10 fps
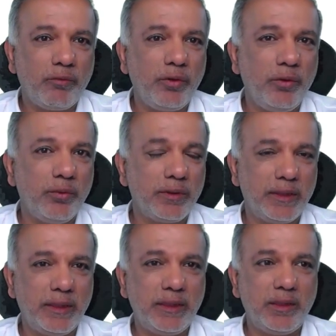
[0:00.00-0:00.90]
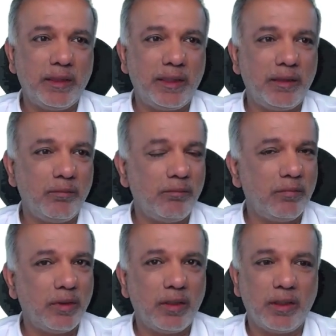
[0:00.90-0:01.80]
to use this, then
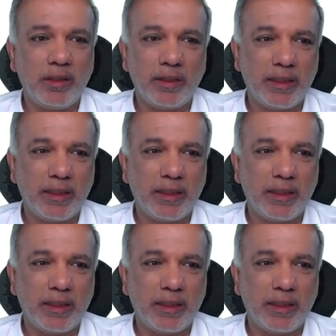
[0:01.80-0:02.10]
uh,